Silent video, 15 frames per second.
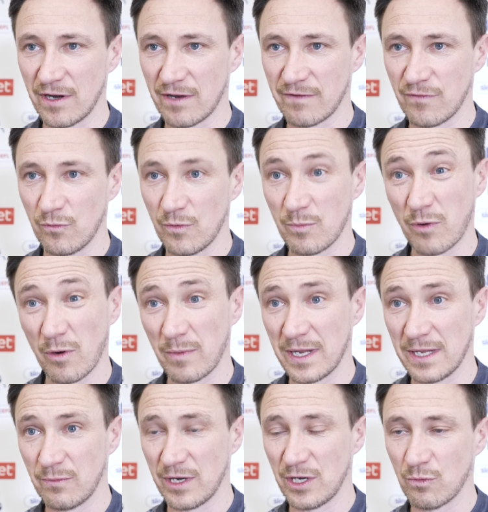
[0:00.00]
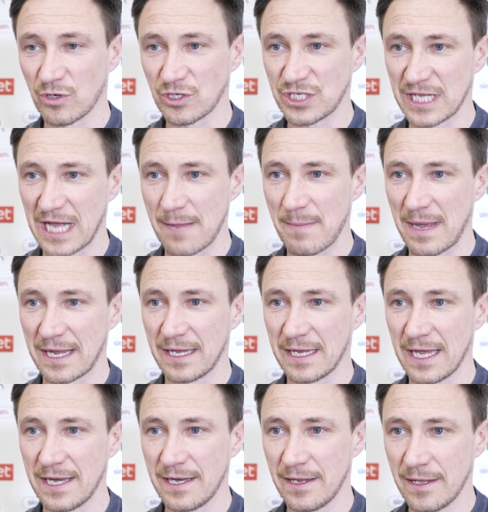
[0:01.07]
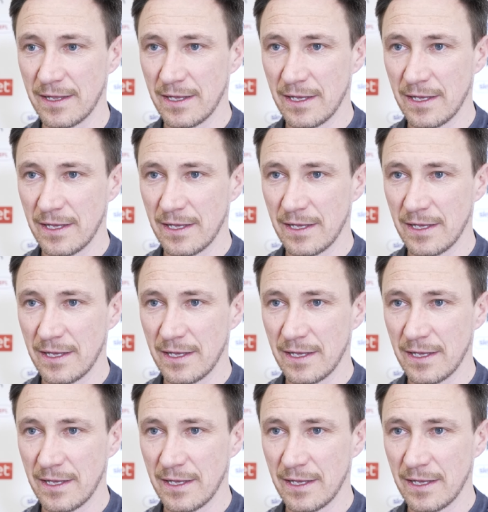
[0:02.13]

and I thought we probably, when you watch the game back again,